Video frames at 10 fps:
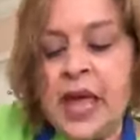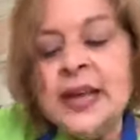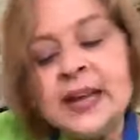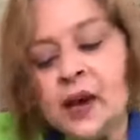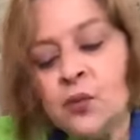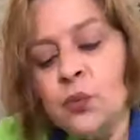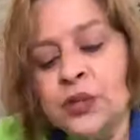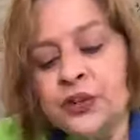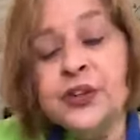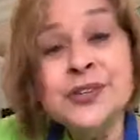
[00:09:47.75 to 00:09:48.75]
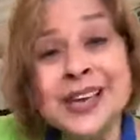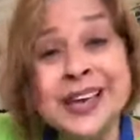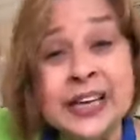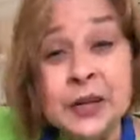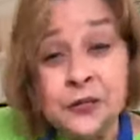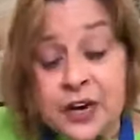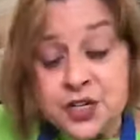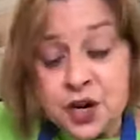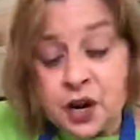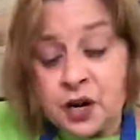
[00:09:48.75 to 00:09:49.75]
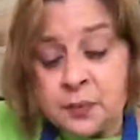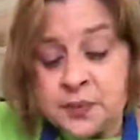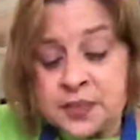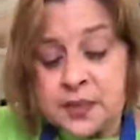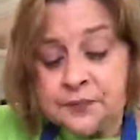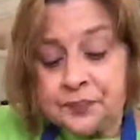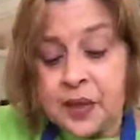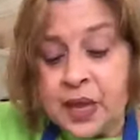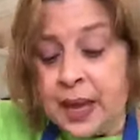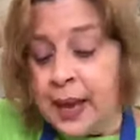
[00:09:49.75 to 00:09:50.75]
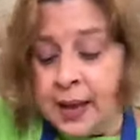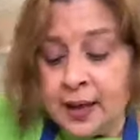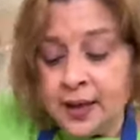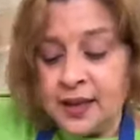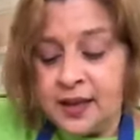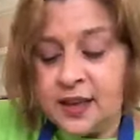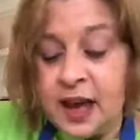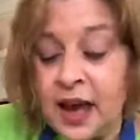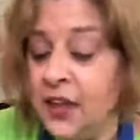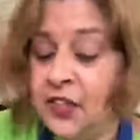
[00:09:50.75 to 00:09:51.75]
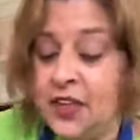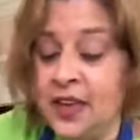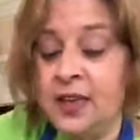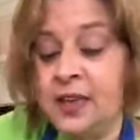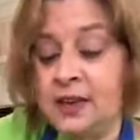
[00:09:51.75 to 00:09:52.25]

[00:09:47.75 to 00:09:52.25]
Now, when you're using any fresh herbs, I think